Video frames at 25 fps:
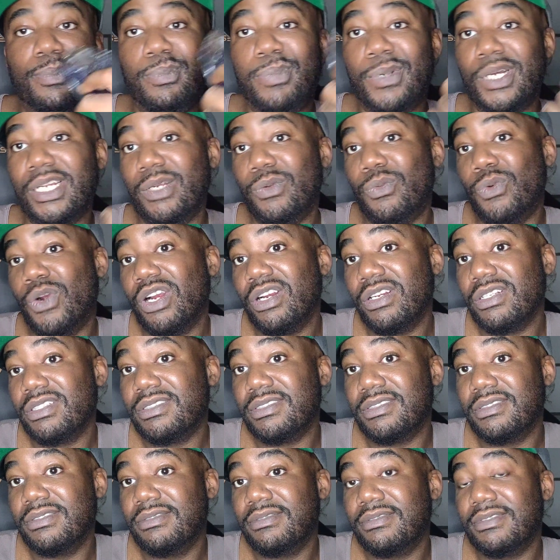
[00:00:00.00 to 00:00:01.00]
but it
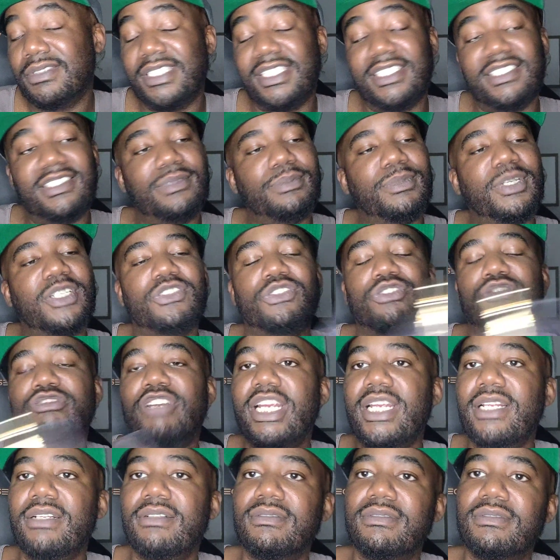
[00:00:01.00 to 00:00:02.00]
works. It smells
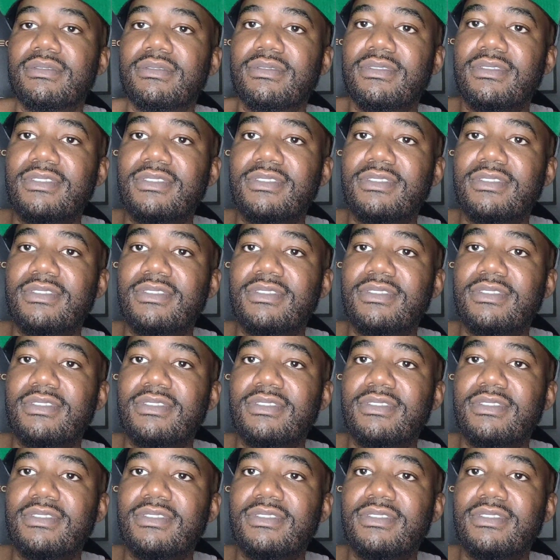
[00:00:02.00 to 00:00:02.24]
great.